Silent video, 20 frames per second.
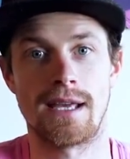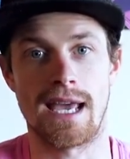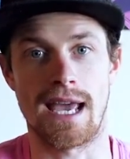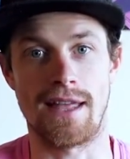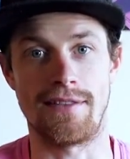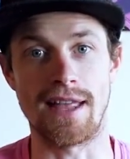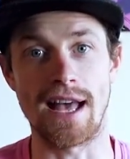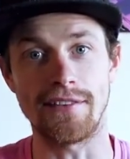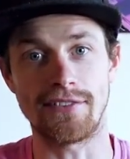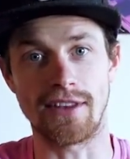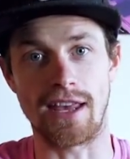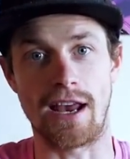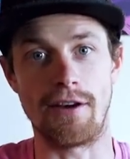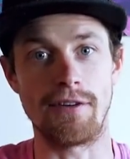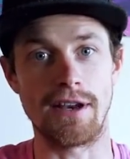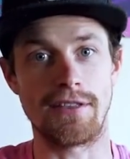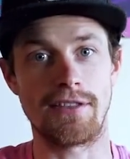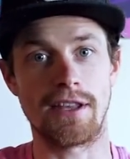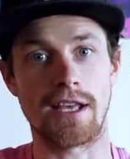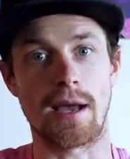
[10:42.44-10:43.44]
And that's
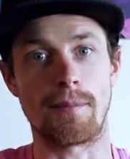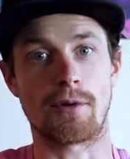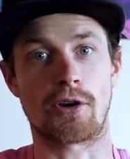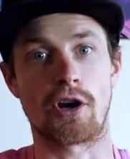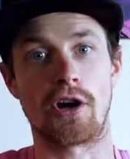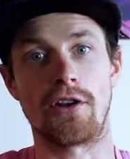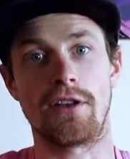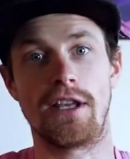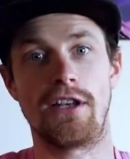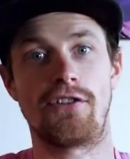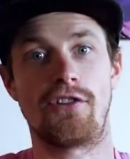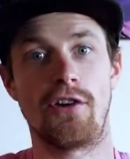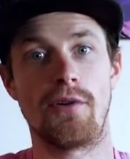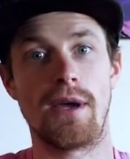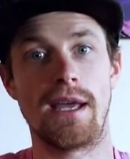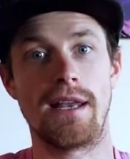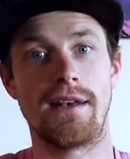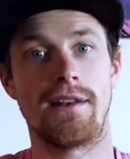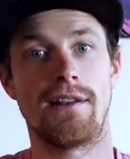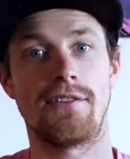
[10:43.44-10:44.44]
everything I'm currently
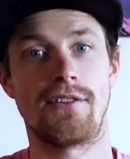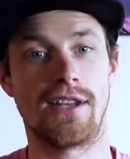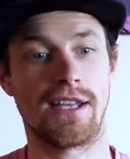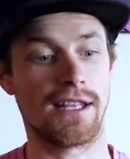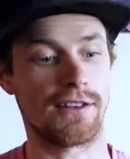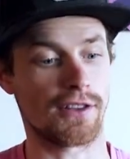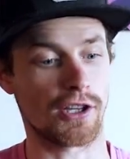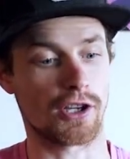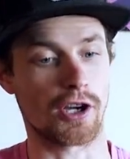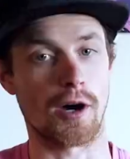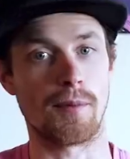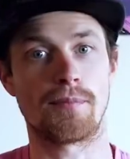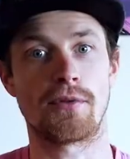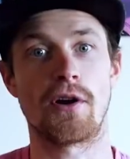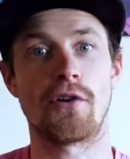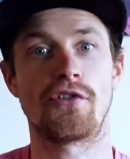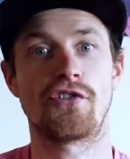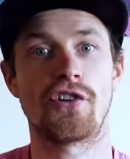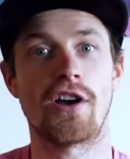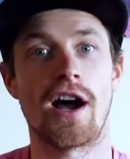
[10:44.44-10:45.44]
doing to get the
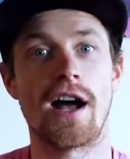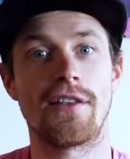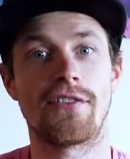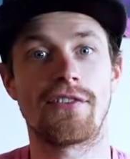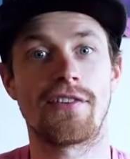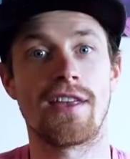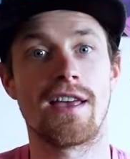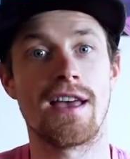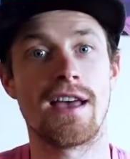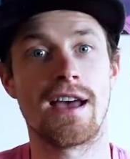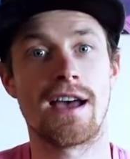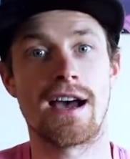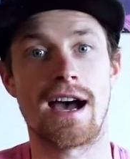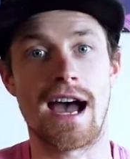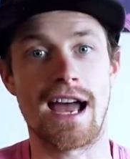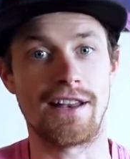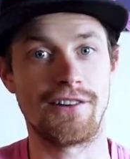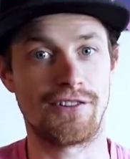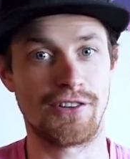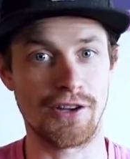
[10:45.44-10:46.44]
GoPro shots
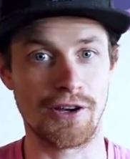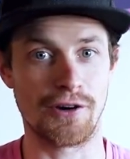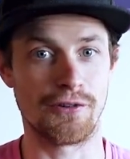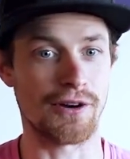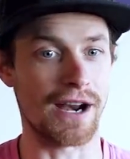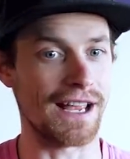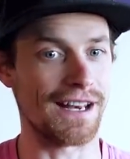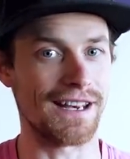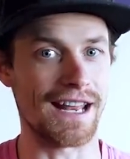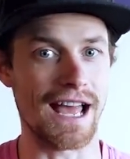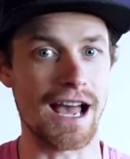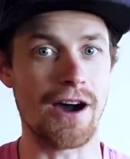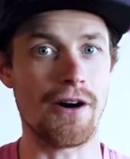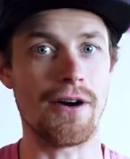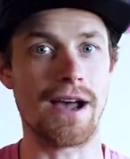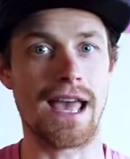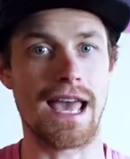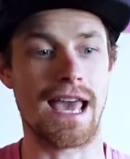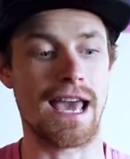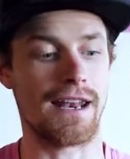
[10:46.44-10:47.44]
I do right
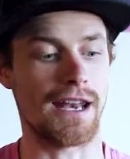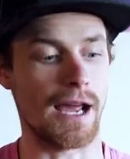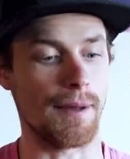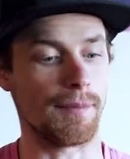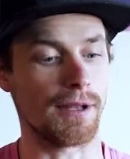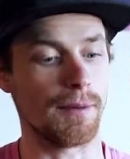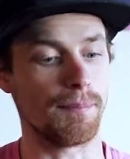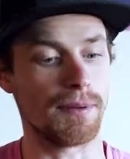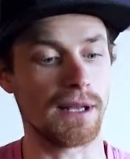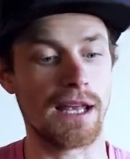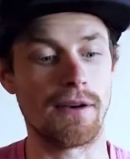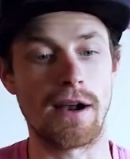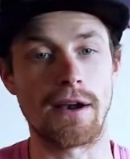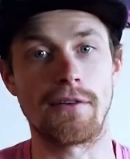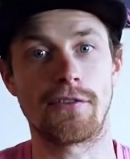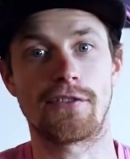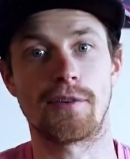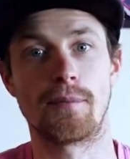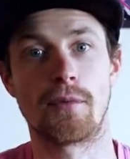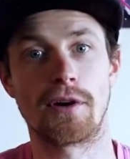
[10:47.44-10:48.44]
now. And I'm gonna play around
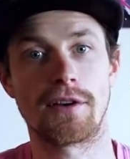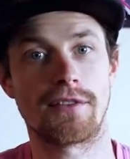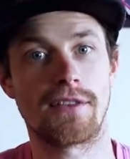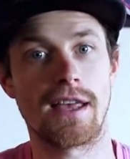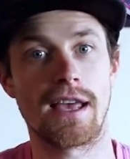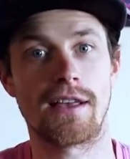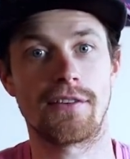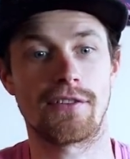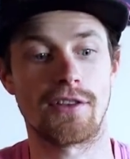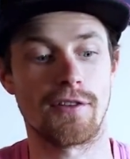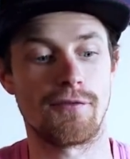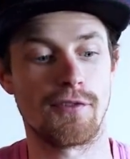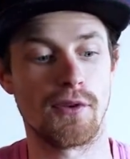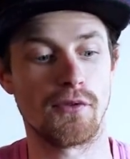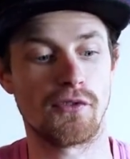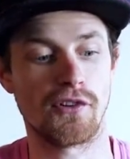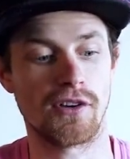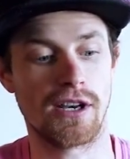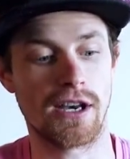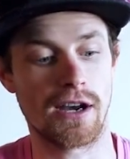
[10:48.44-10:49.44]
with some more things in the
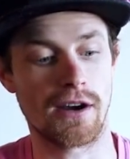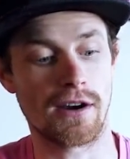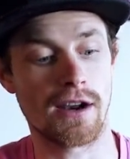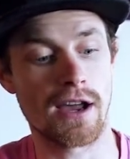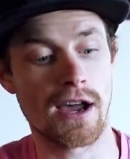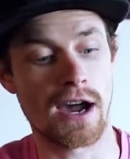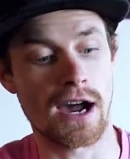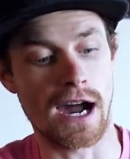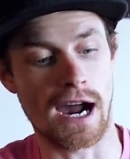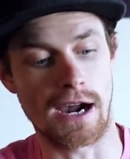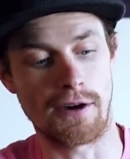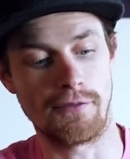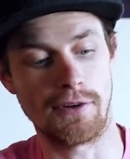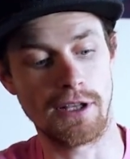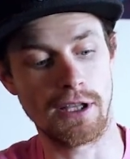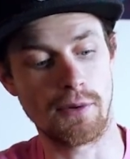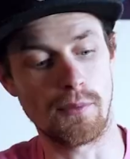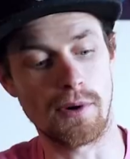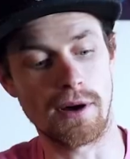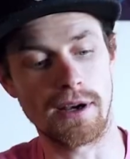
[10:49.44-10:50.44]
future here. I
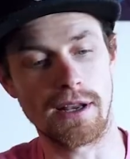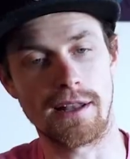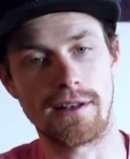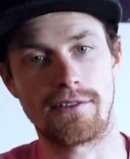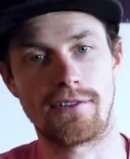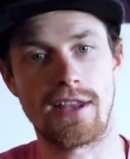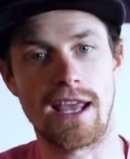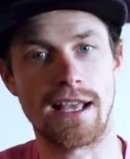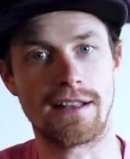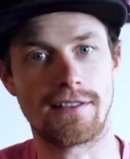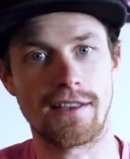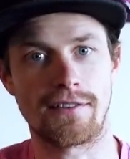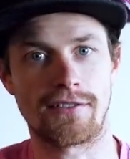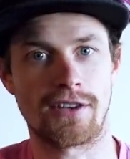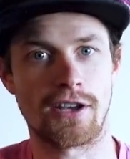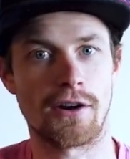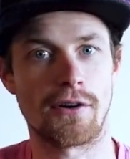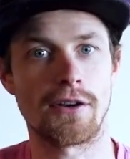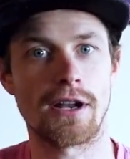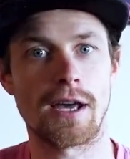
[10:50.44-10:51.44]
really wanna take this
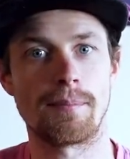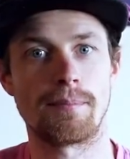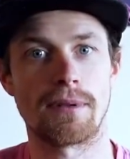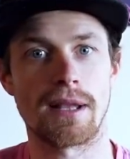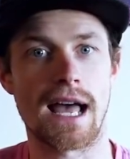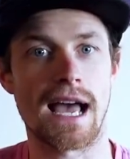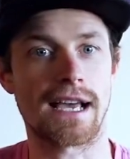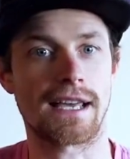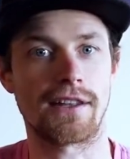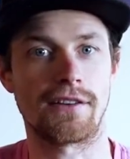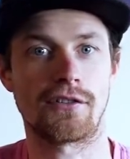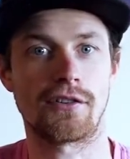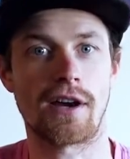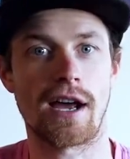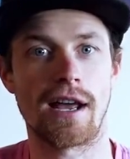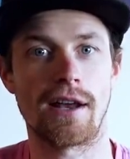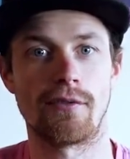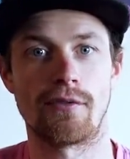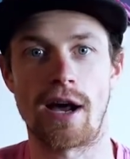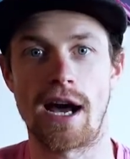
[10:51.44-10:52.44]
Hero 9 Black and
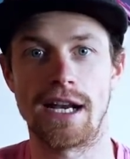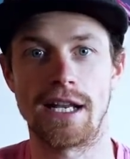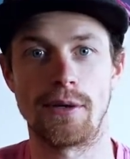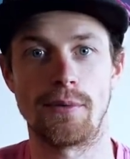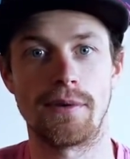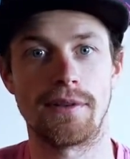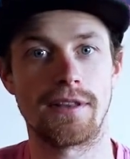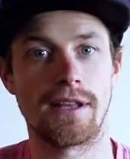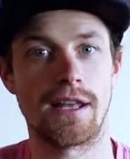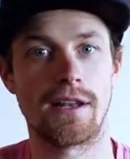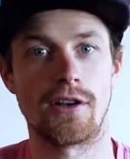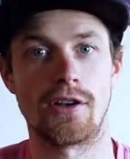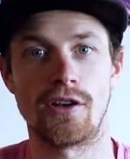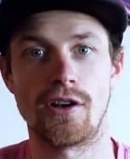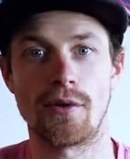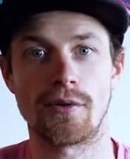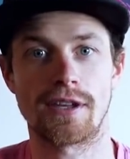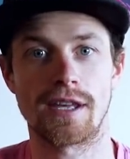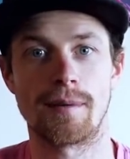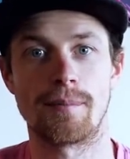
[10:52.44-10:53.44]
try riding with it,
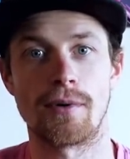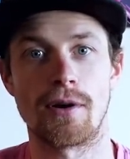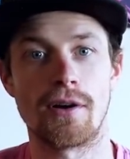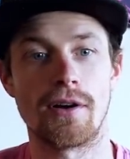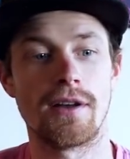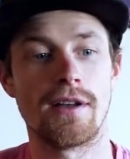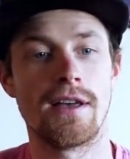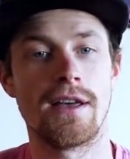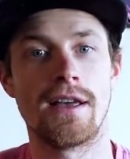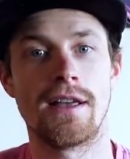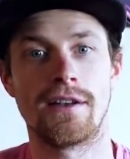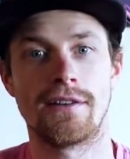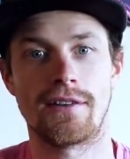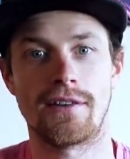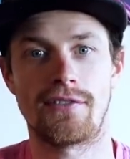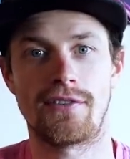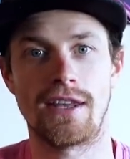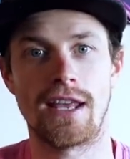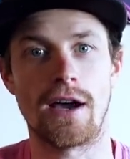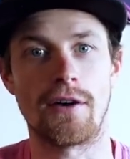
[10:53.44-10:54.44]
no gimbal, to
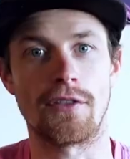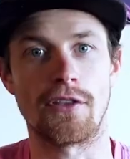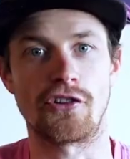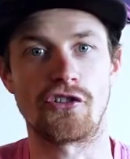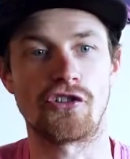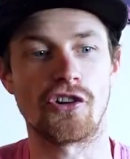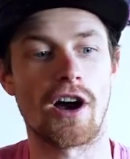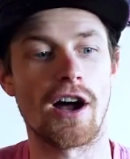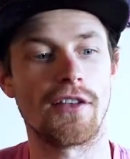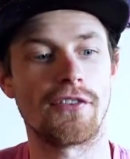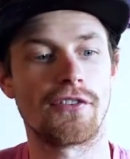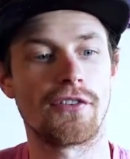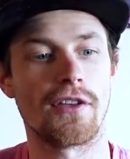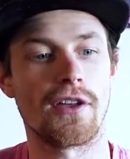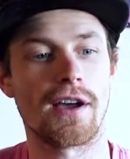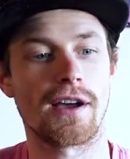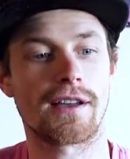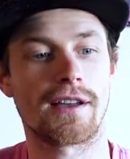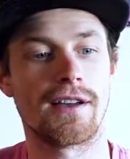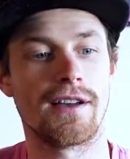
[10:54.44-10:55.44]
see how the shots
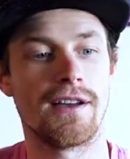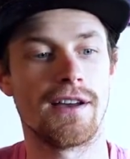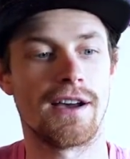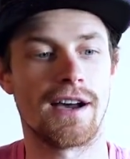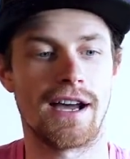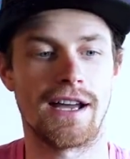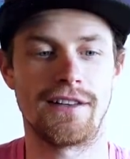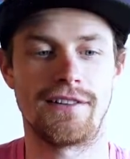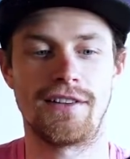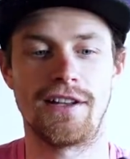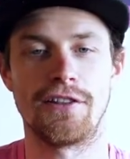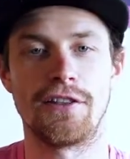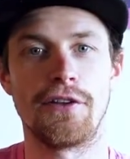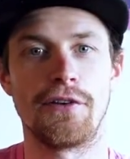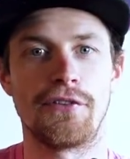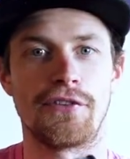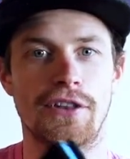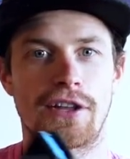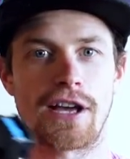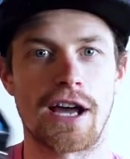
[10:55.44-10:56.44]
look. I did
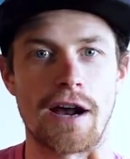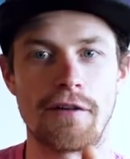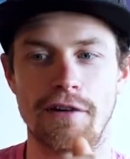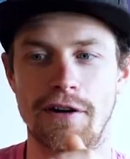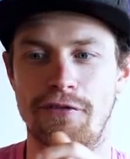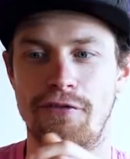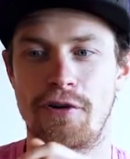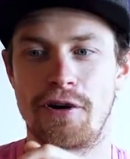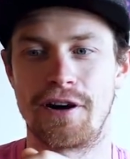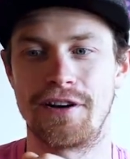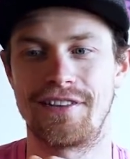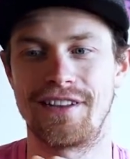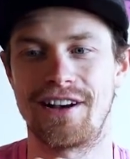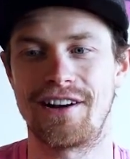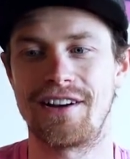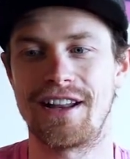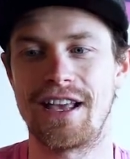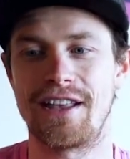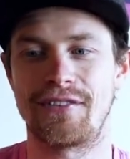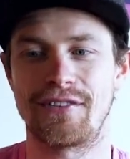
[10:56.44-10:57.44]
lose the cover for it the
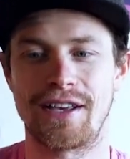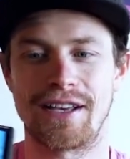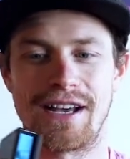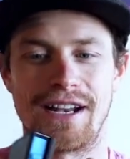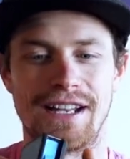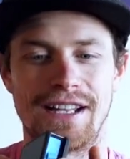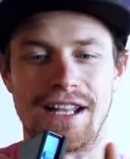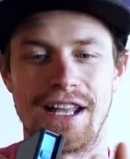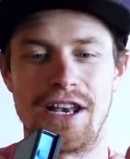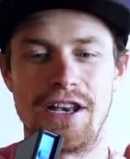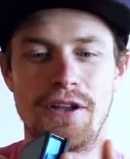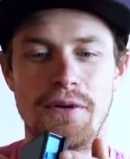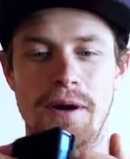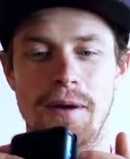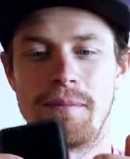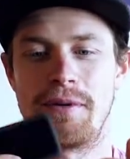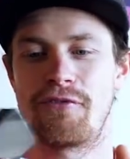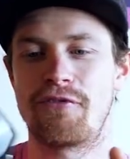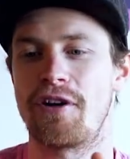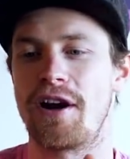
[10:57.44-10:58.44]
other day, so I gotta get a new
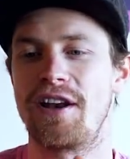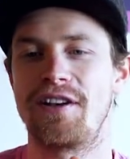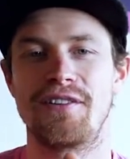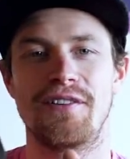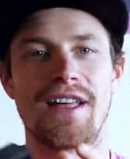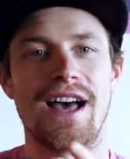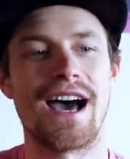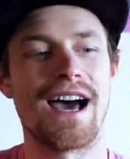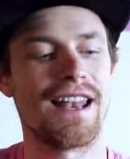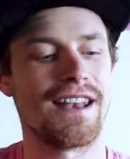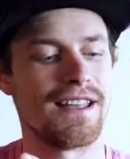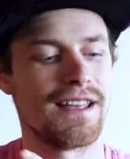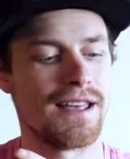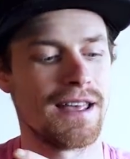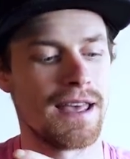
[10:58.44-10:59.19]
one before I do that.